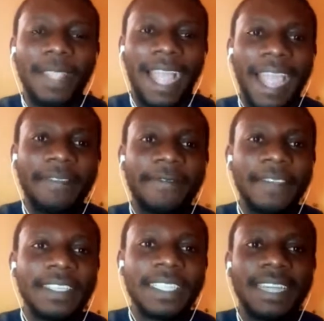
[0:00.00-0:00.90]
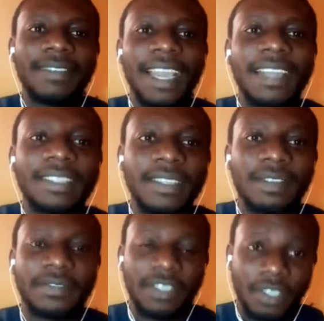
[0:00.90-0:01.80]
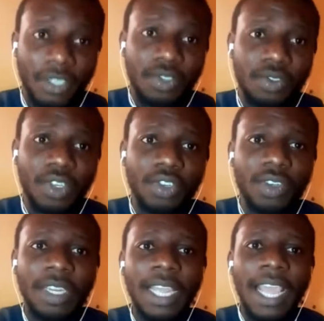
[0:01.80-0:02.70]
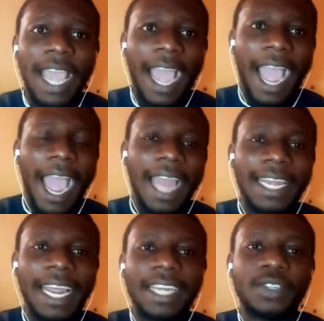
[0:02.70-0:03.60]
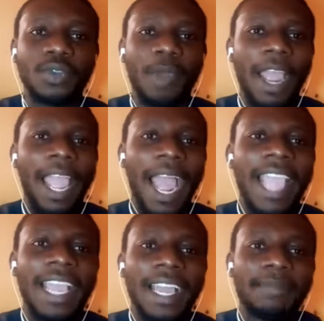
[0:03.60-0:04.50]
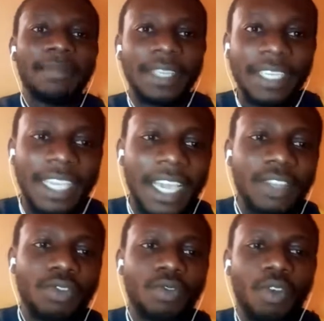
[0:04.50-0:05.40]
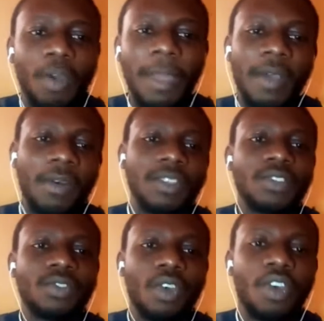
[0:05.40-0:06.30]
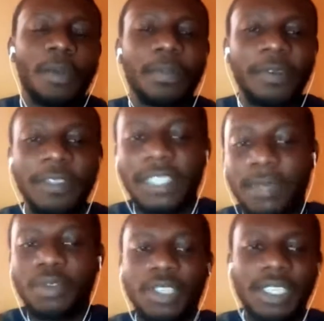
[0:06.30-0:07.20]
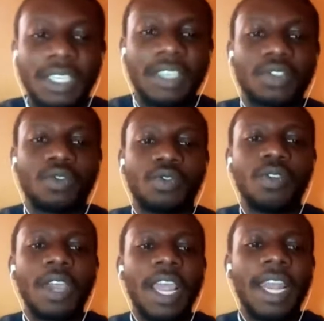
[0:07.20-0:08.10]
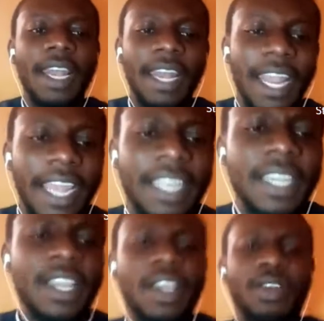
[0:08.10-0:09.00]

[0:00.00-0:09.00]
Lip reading: I face the reality of the situation, and that is why I can be here to come and what talk on profitable skills to learn.